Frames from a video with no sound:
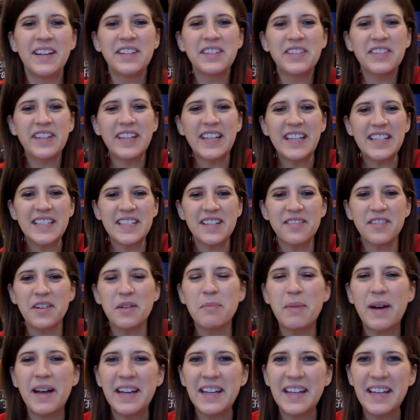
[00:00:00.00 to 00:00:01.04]
Greetings,
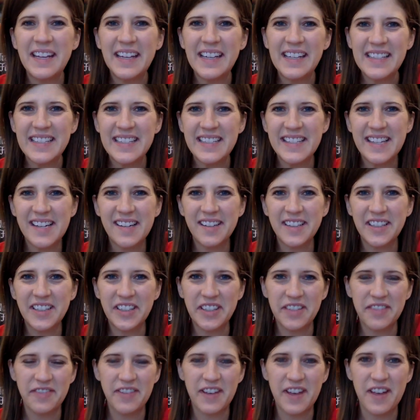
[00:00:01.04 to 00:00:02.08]
everybody. It's Sarah
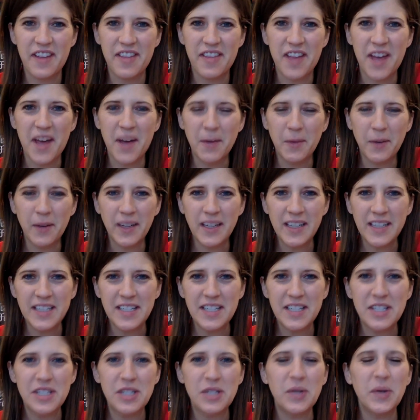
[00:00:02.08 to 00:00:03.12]
Griffith. I wanted
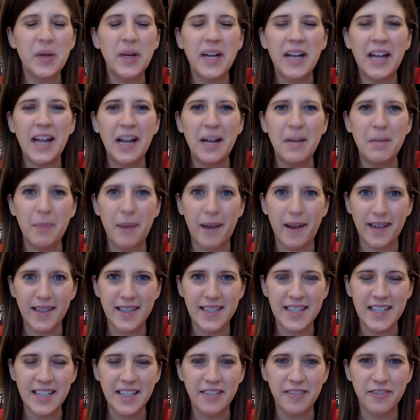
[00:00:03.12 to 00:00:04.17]
to do an
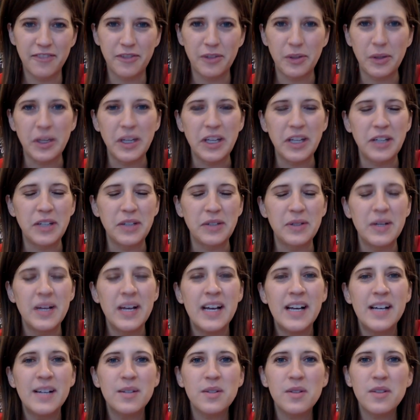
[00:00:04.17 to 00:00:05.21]
unboxing for you
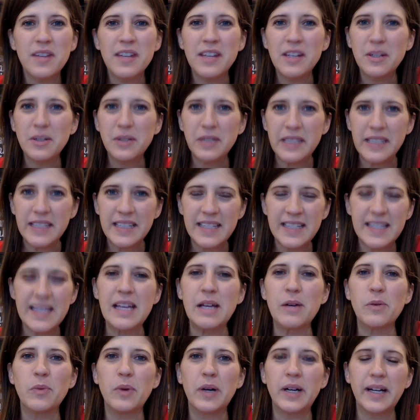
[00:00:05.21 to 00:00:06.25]
so that you could
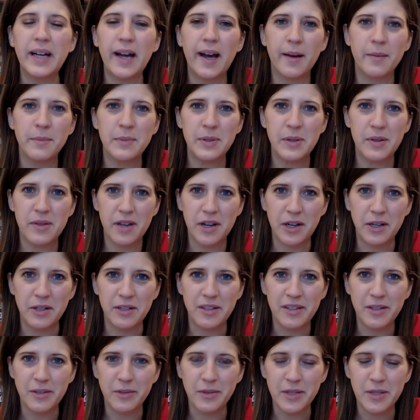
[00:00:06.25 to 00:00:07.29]
see what comes with our
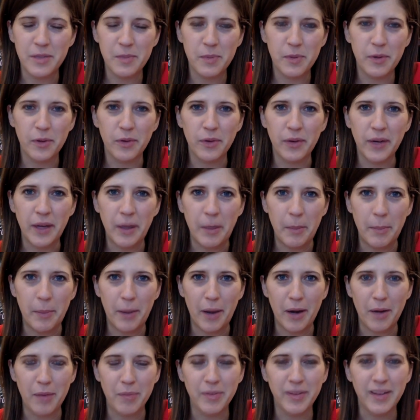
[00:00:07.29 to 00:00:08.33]
newest program,
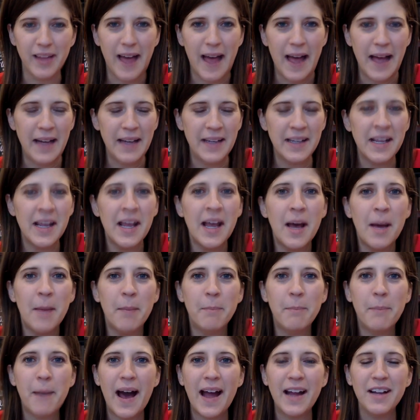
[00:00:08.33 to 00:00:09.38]
Barre Blend.
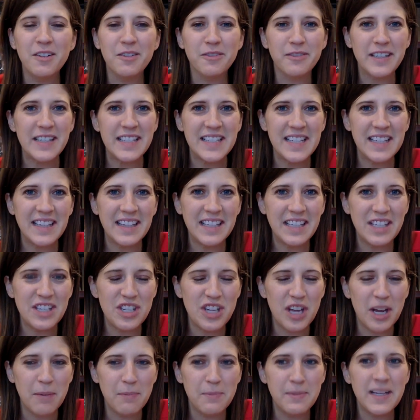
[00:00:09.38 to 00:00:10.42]
Mine recently
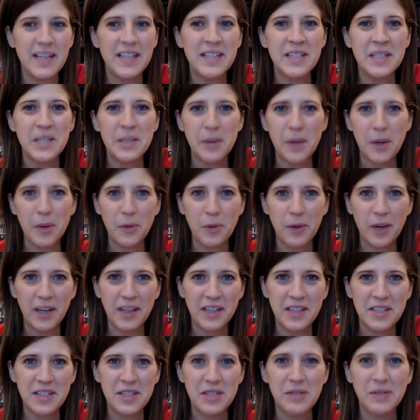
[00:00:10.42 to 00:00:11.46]
shipped, and so I
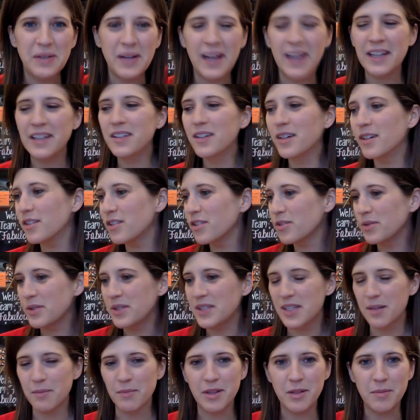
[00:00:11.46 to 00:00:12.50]
wanted to kind of go through
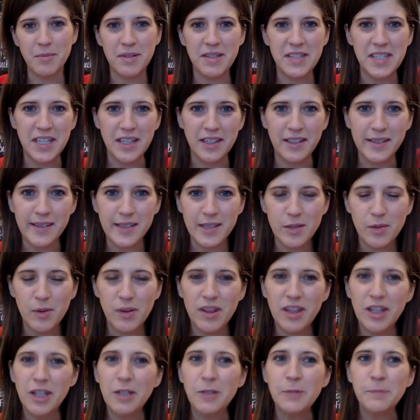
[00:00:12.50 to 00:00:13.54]
some of the materials with
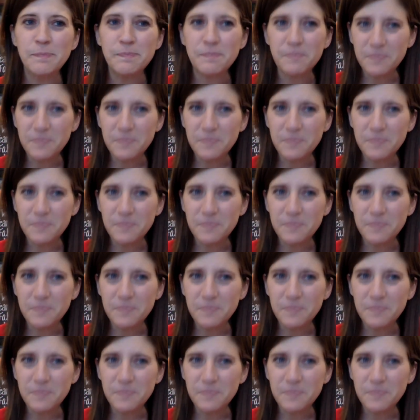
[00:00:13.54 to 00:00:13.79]
you